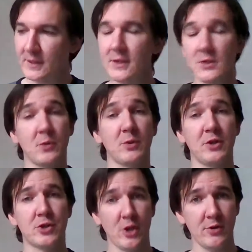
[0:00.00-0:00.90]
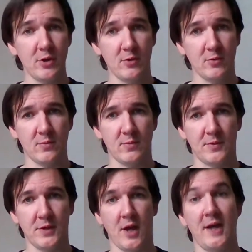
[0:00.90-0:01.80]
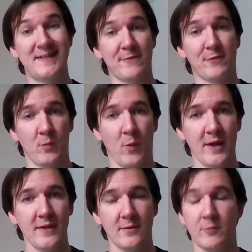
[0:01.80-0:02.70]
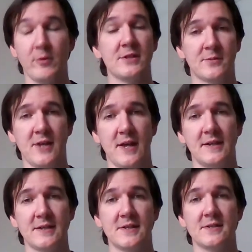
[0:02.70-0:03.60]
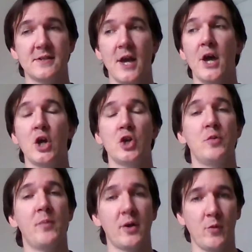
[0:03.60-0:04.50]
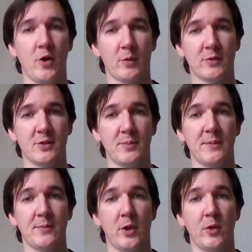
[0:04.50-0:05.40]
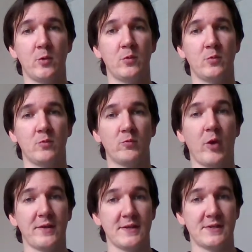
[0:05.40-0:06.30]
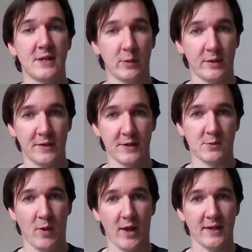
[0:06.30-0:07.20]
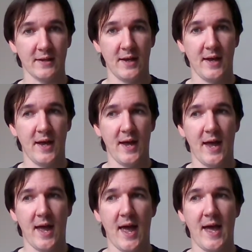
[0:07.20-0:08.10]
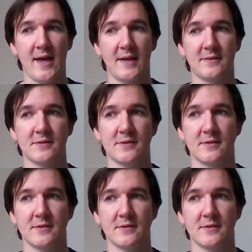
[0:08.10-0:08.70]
So I'm going to show you a different way. The reason I'm saying this is you might work with some people who write their SQL in this way, and